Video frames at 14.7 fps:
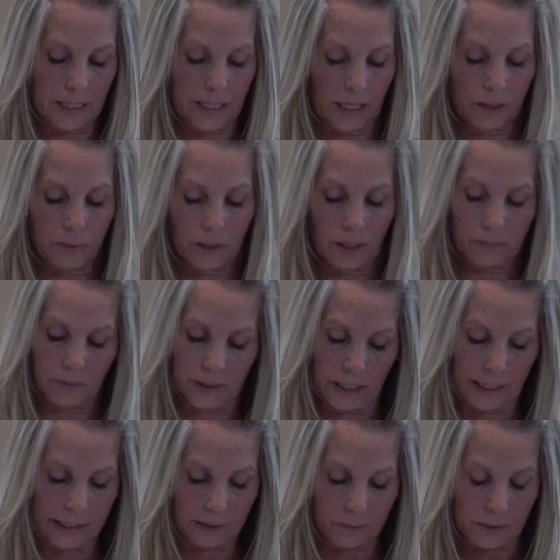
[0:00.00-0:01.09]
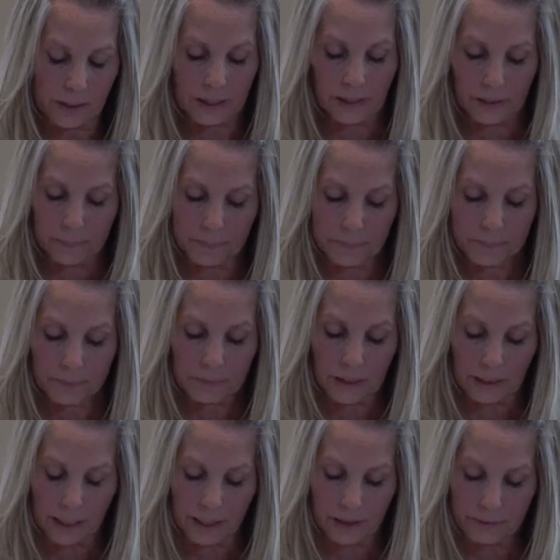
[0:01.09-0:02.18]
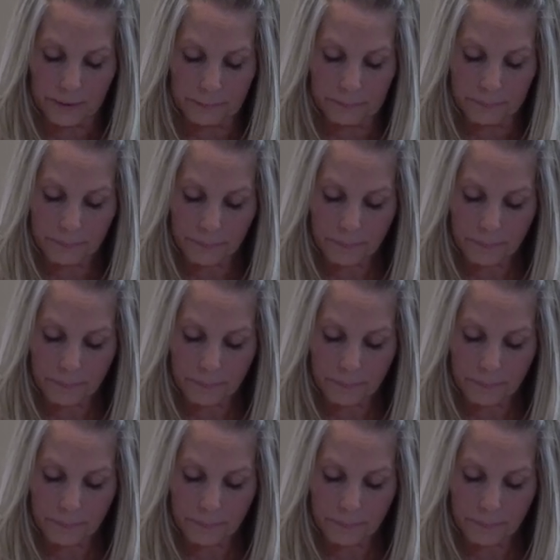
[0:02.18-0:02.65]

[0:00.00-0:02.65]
day when I'm reunited with him in heaven